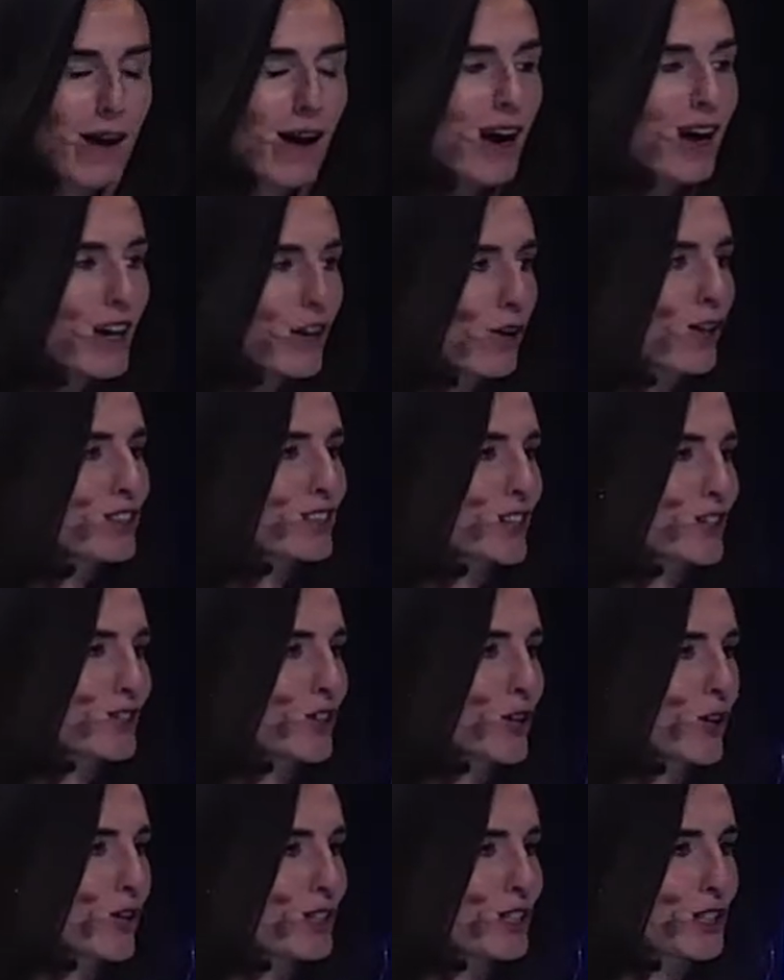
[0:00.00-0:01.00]
I also
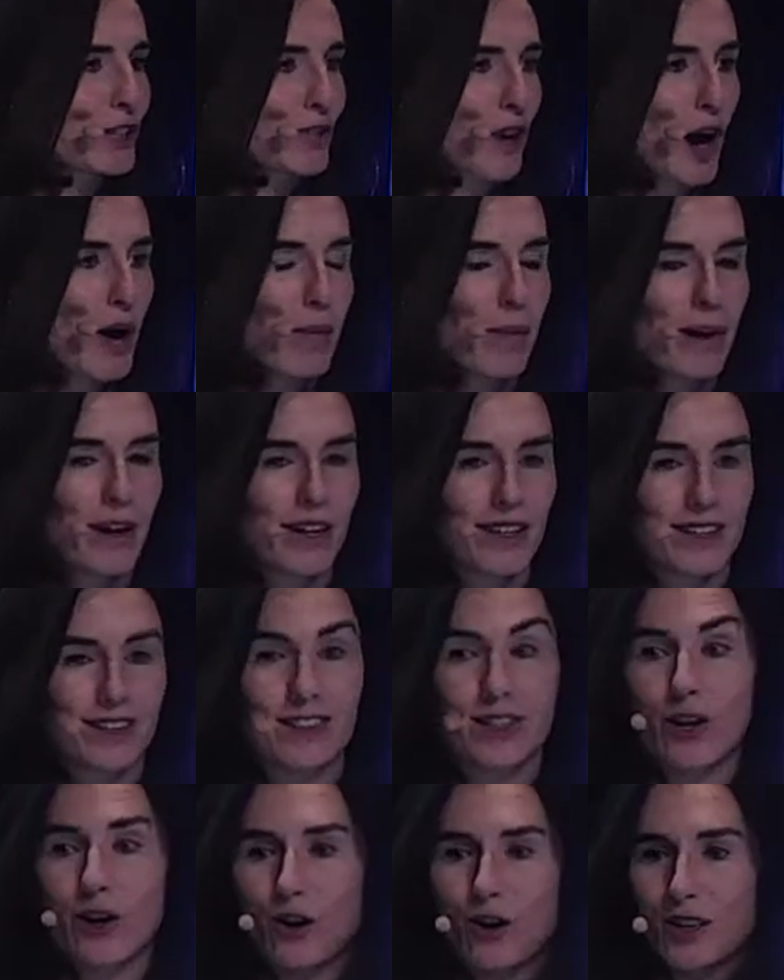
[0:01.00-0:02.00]
saw it in Dropbox,
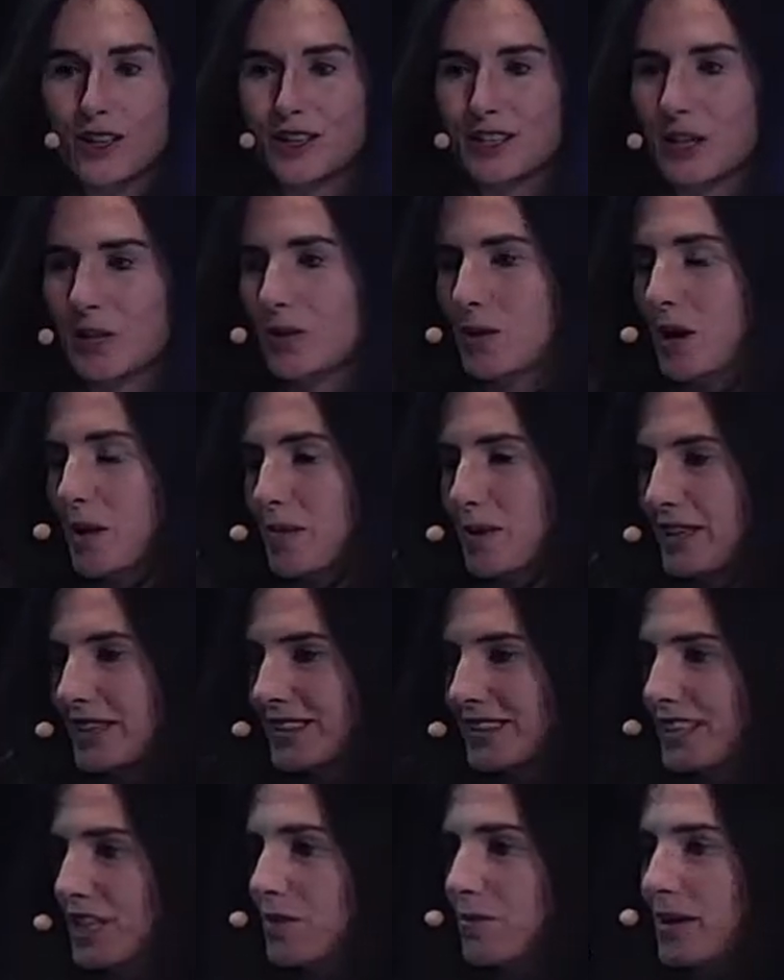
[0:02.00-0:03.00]
also a
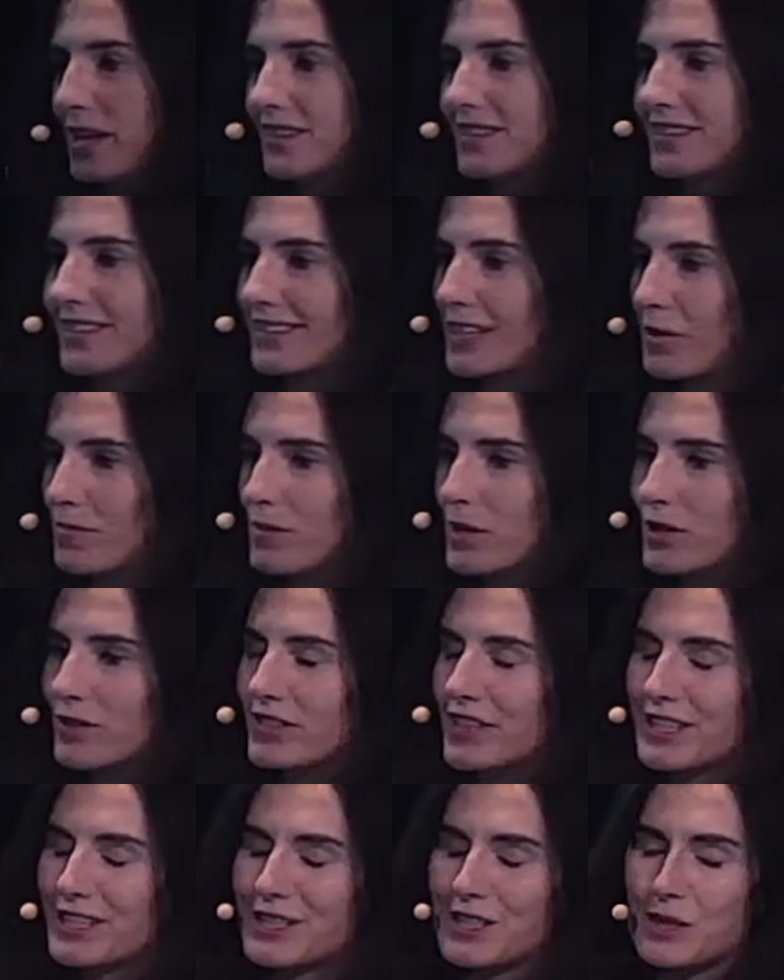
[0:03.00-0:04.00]
B2C business that moved
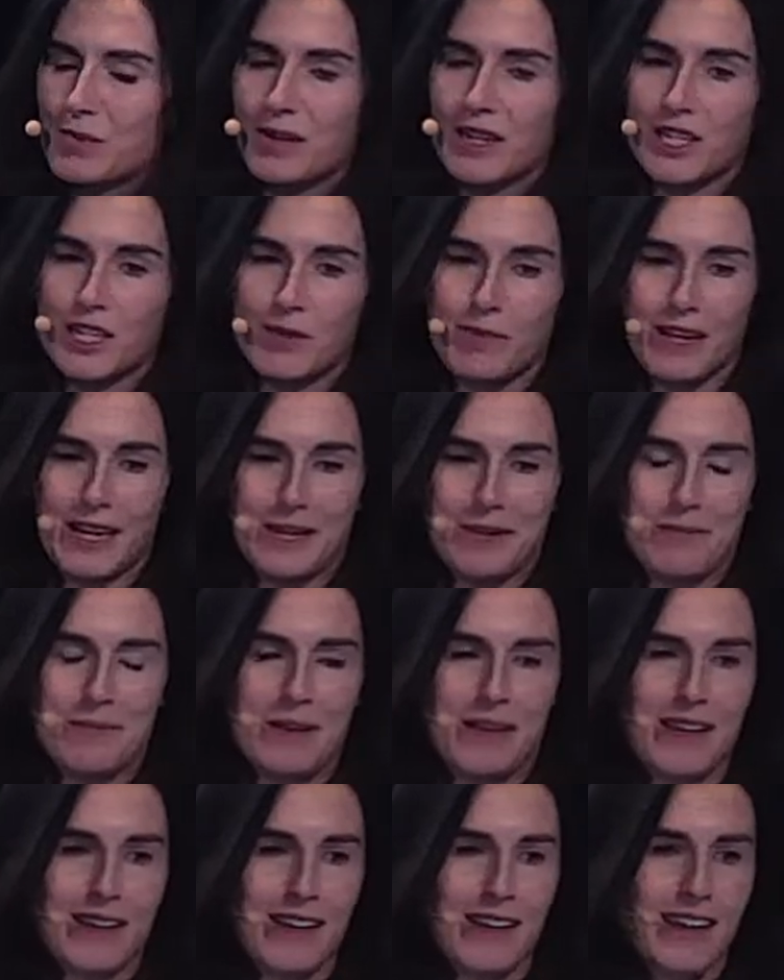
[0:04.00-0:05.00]
into B2B.
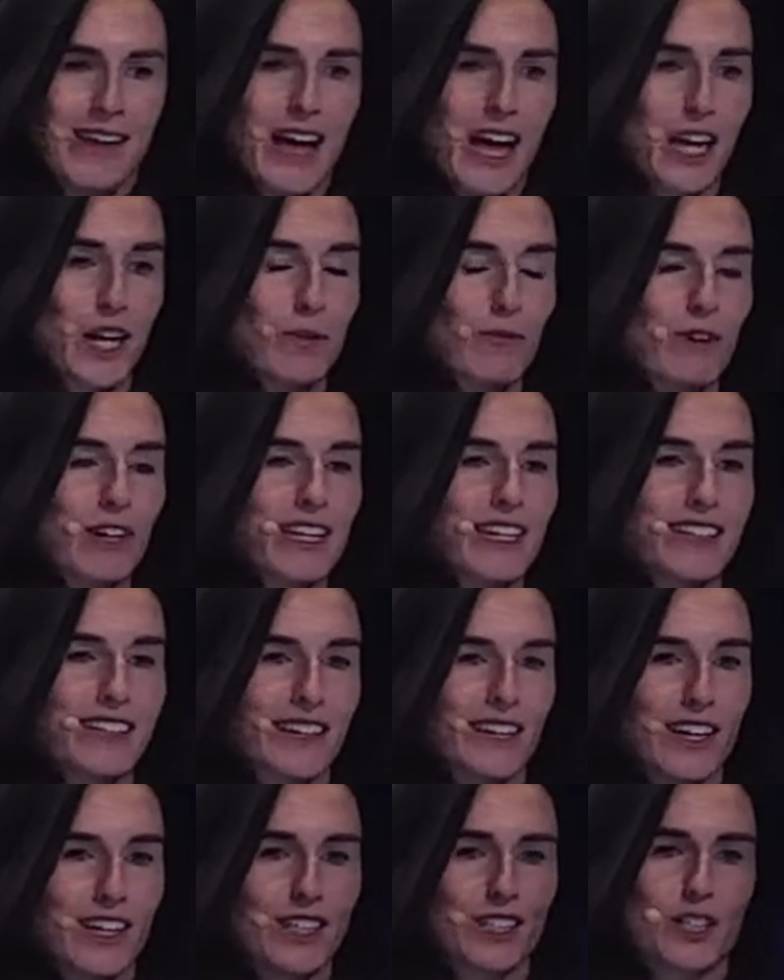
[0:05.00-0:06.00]
And I'm really
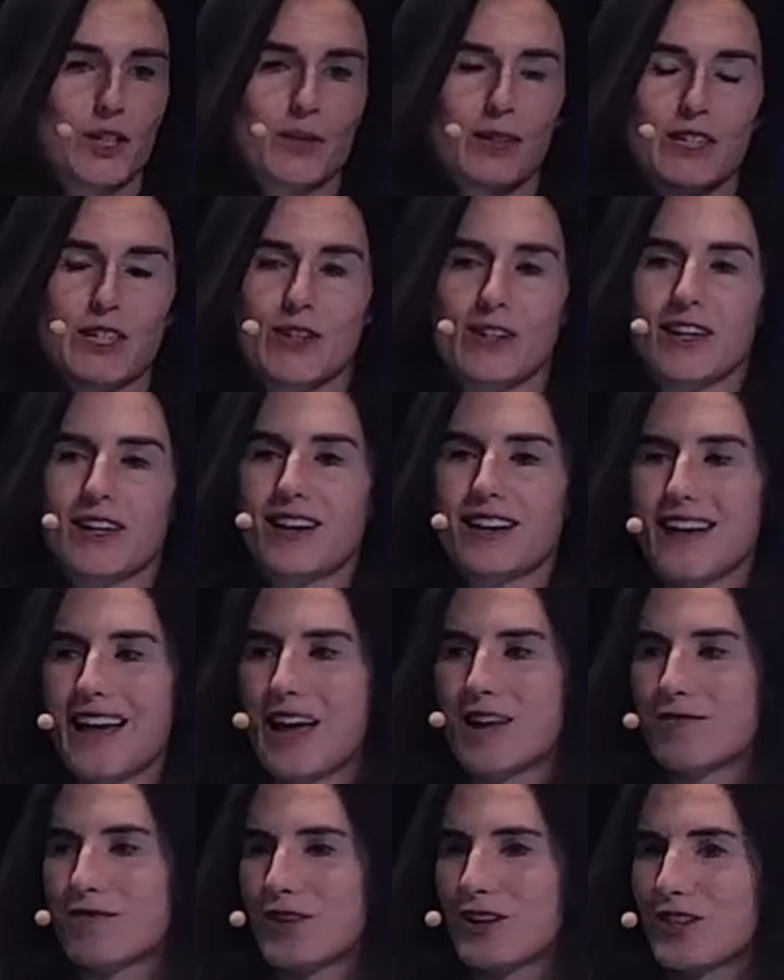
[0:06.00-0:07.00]
delighted to be doing it
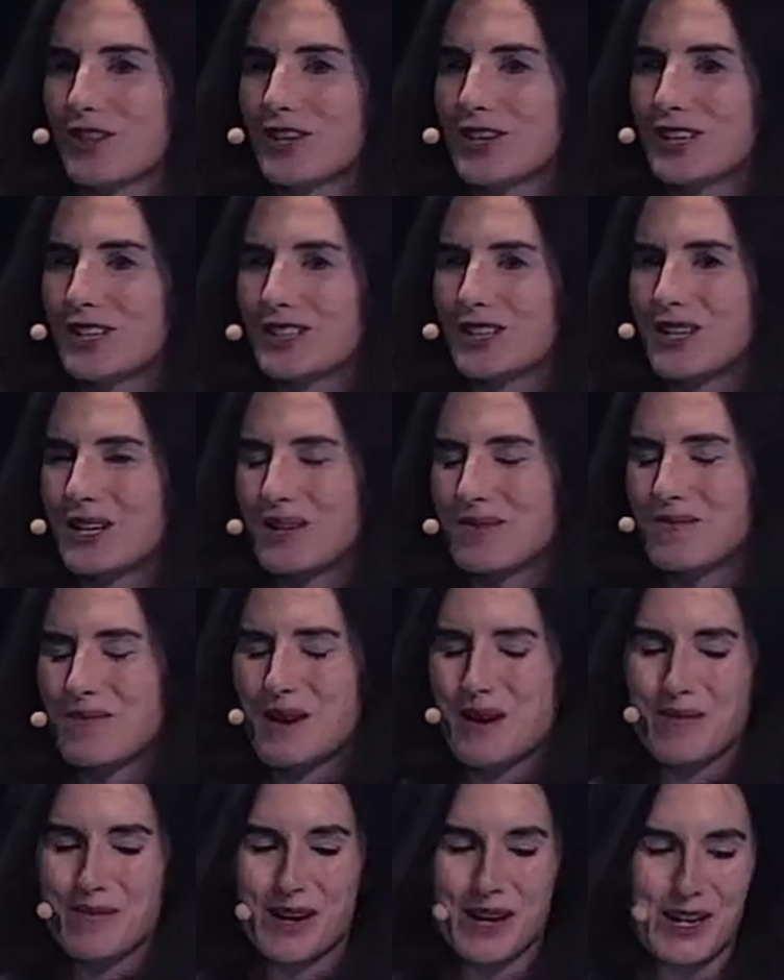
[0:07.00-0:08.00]
again for a third time
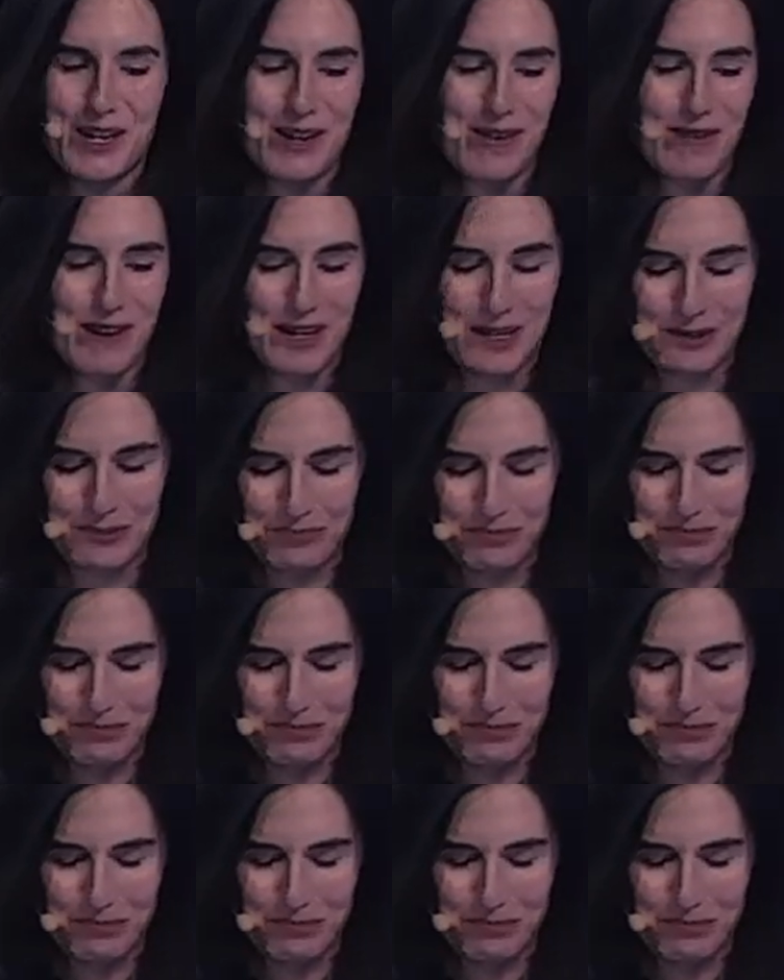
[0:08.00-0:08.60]
in my career.